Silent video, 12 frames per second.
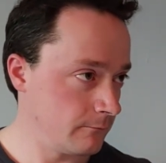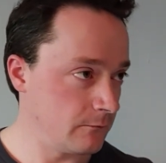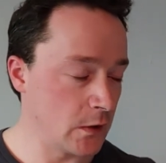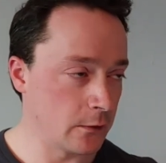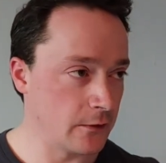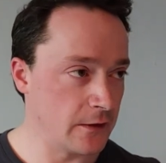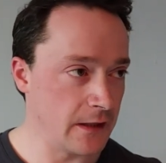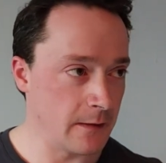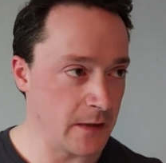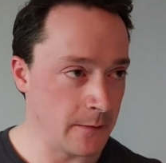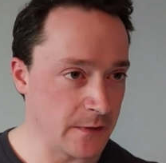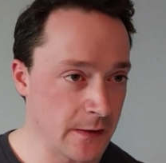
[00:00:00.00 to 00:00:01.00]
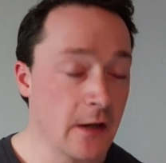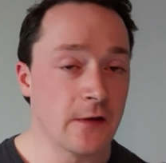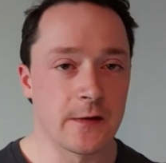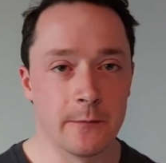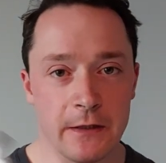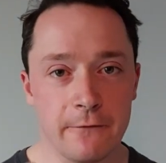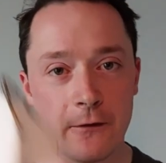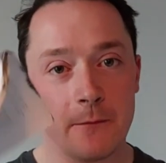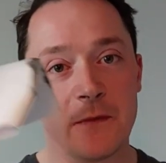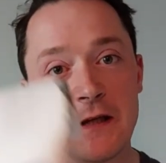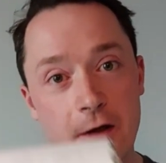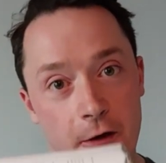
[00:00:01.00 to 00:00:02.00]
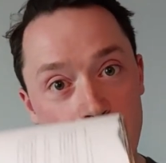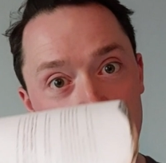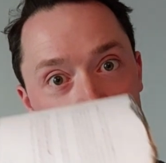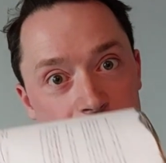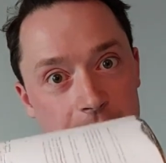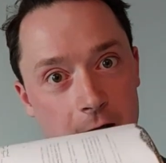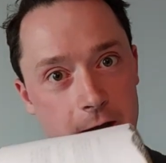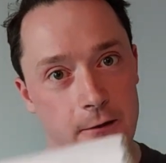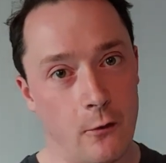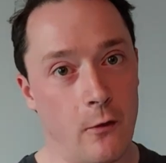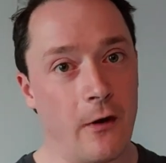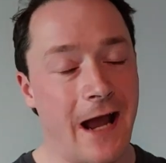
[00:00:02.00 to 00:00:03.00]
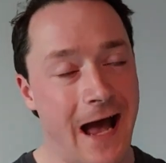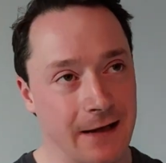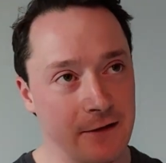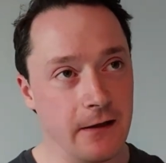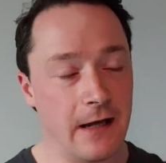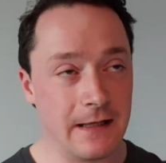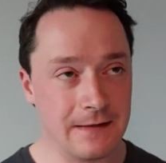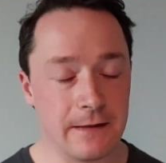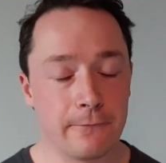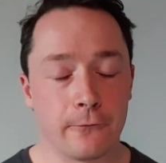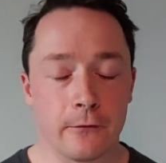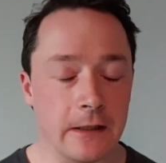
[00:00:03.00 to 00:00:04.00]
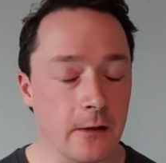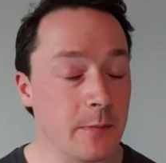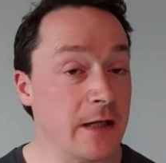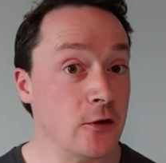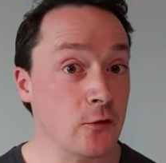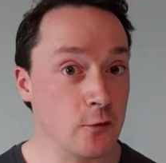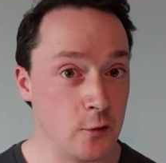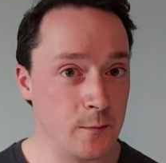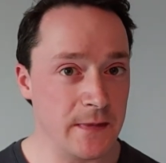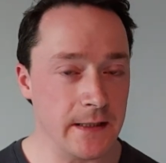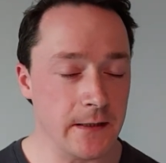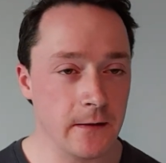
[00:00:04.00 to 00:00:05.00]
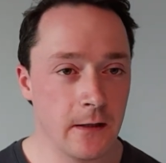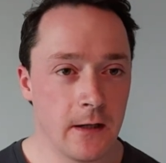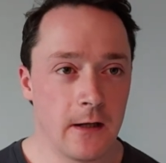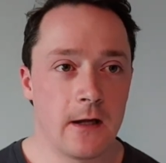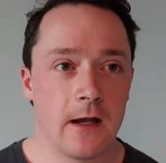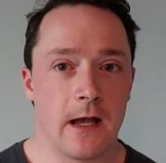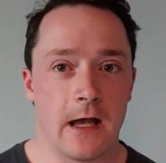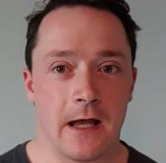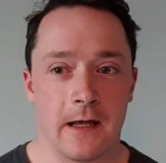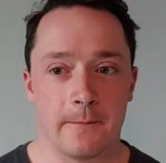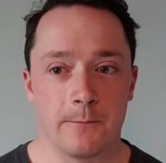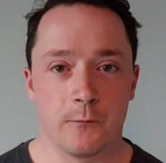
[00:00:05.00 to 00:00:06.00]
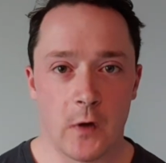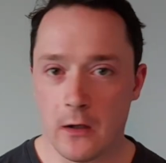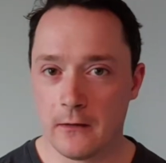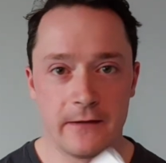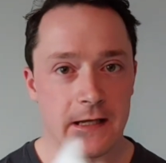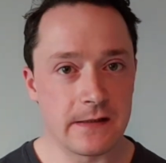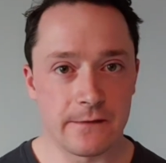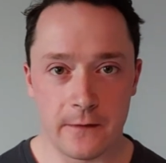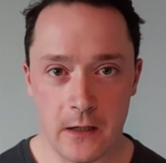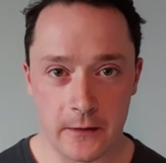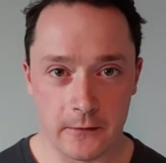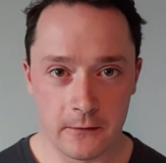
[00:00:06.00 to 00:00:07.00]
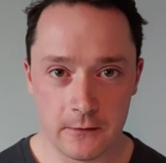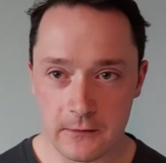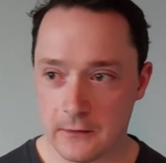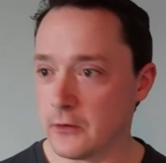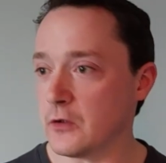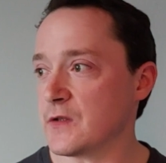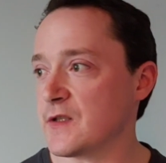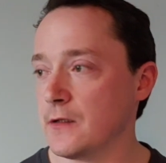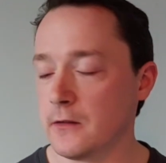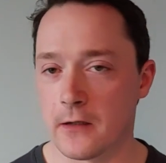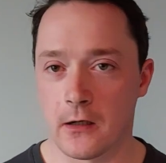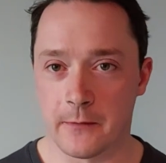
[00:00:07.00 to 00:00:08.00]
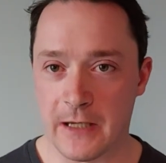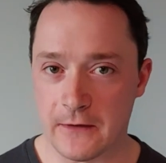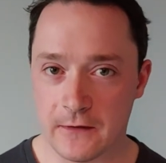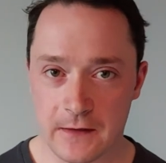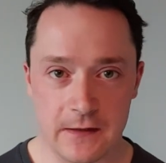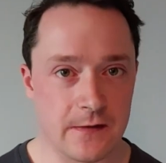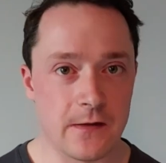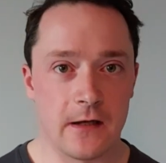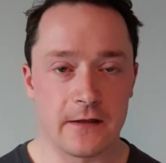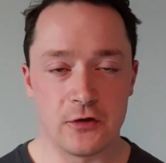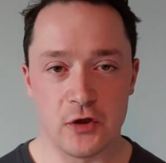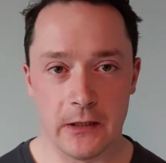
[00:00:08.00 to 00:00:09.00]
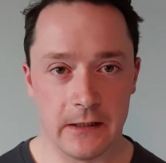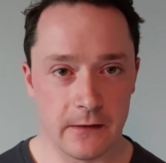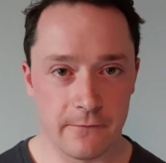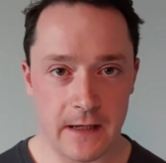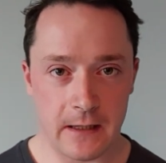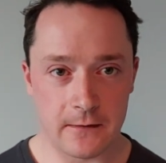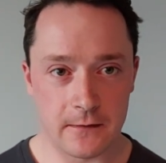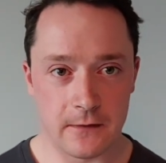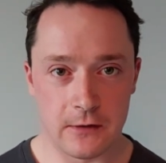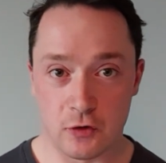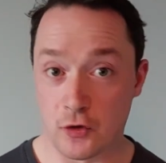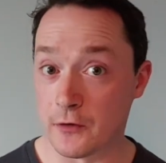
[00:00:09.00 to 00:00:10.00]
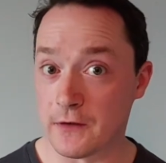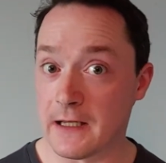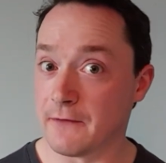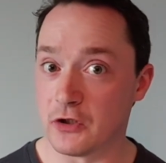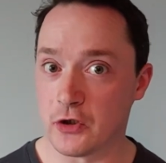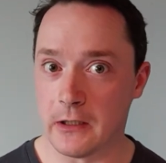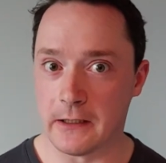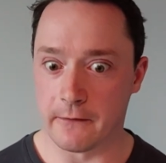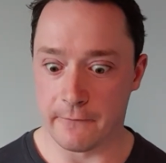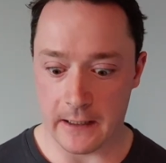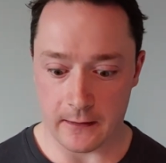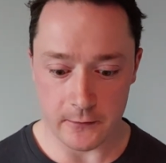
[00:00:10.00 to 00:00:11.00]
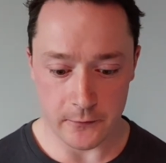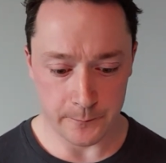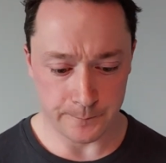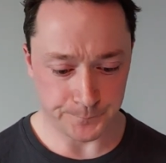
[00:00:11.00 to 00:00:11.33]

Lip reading: not going to name names, somebody from the other side or and a differing opinion to me, all of that's fine. You can still talk about it. It's not a chilling effect. It shouldn't have a chilling effect.